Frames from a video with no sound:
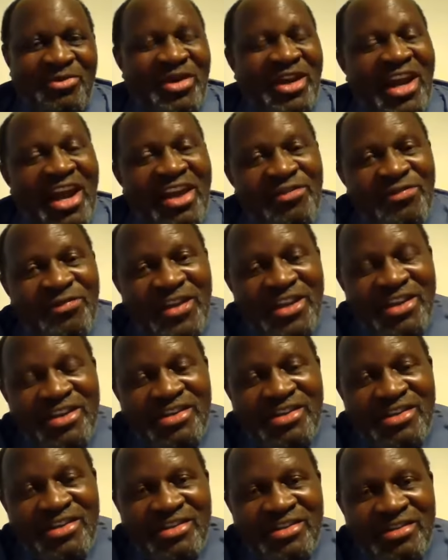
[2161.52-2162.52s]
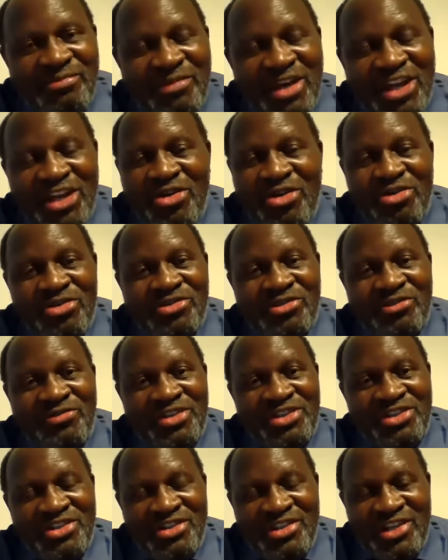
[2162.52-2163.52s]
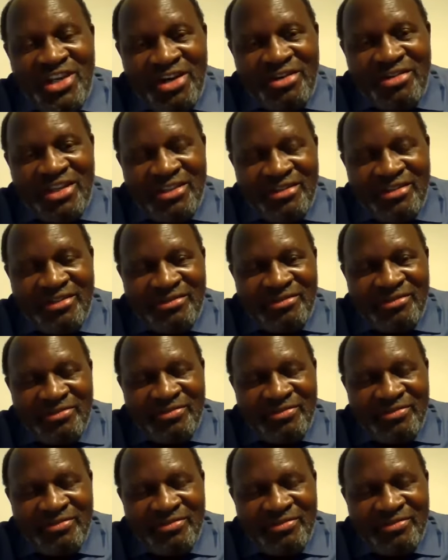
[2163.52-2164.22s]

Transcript: when I finish my course of engineering,